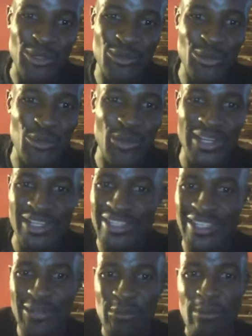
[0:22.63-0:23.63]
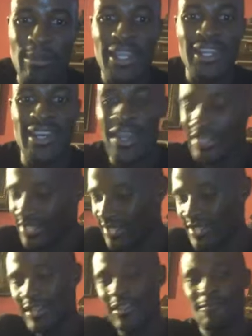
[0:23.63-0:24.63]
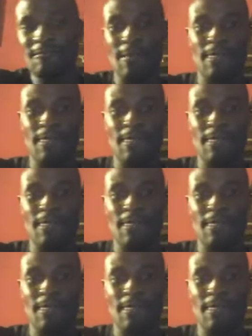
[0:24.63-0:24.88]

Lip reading: 2021 is here and we're back in action again.